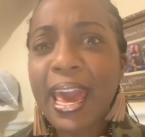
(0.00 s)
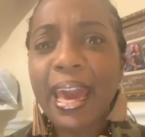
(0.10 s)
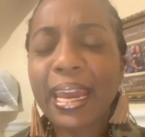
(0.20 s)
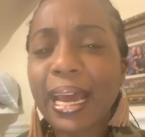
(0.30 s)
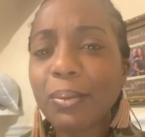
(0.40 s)

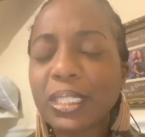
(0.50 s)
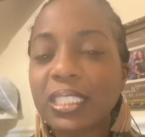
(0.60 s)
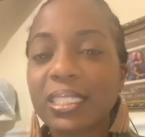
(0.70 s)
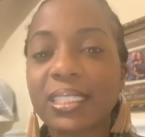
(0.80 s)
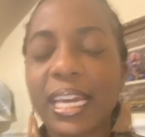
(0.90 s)
And I was
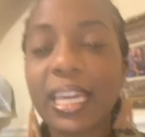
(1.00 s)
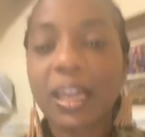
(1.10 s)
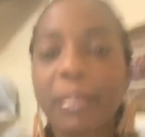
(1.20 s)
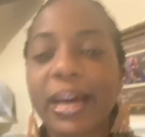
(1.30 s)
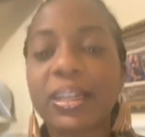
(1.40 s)
just thinking
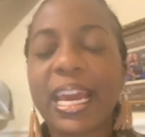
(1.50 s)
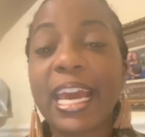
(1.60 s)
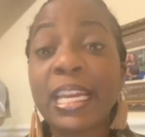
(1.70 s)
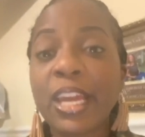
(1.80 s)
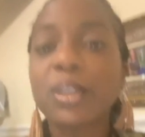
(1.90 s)
about that
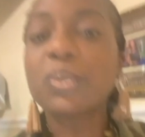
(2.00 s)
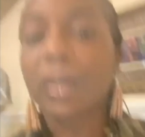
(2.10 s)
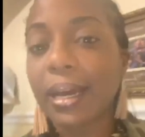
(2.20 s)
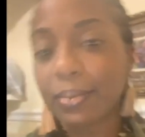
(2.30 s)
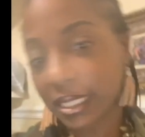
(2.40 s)
and here's what
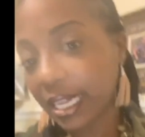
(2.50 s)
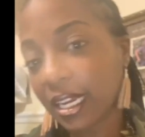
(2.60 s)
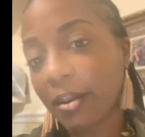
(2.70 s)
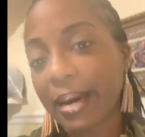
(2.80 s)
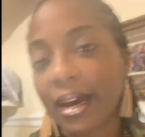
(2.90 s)
I was thinking
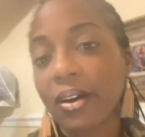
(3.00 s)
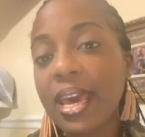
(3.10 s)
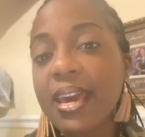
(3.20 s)
about